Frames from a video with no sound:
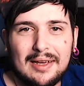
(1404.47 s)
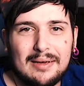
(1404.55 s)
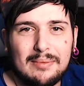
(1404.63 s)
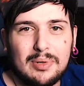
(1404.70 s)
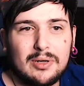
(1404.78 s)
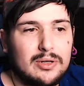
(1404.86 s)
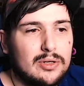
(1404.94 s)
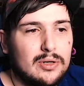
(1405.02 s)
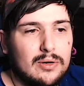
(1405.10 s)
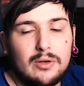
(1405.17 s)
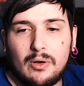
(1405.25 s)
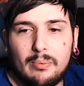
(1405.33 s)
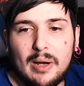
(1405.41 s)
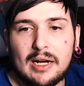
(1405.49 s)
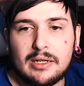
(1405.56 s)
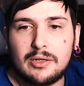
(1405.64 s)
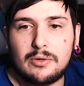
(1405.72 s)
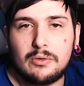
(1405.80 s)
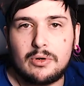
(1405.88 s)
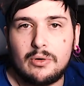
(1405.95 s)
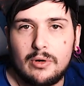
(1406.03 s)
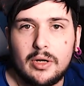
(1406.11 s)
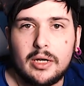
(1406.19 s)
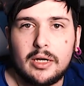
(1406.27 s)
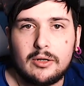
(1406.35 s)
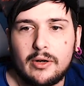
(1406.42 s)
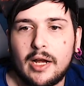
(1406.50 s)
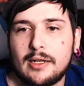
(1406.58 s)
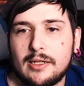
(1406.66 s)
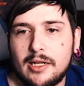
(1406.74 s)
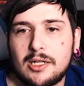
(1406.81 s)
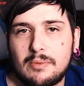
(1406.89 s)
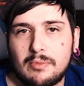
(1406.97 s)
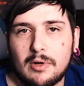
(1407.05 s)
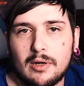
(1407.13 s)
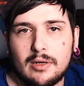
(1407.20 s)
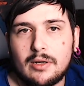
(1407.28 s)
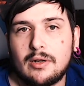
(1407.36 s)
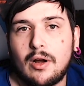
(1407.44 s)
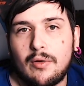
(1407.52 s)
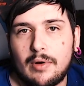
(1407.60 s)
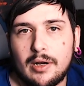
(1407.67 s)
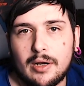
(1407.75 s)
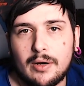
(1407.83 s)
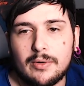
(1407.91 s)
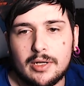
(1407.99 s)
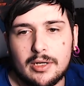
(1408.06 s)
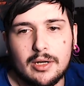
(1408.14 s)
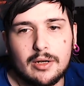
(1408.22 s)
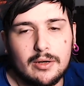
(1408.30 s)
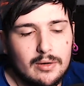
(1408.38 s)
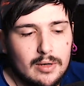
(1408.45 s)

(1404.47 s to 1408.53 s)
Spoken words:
because you're backed into a corner and you're getting desperate and you don't really know what to do.